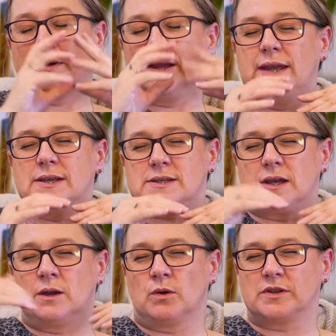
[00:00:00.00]
which, peace.
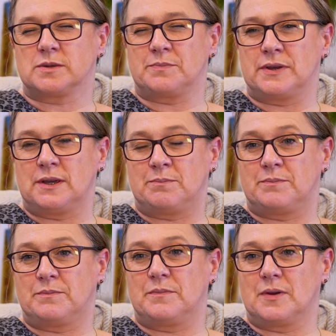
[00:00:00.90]
Which, I want not, to be... Which,
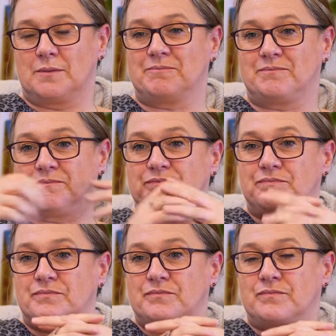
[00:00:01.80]
which, you don't
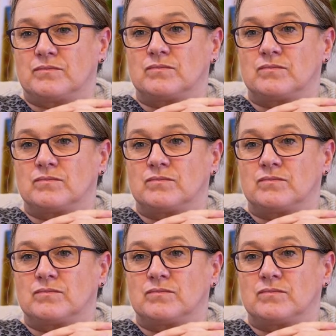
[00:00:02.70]
experience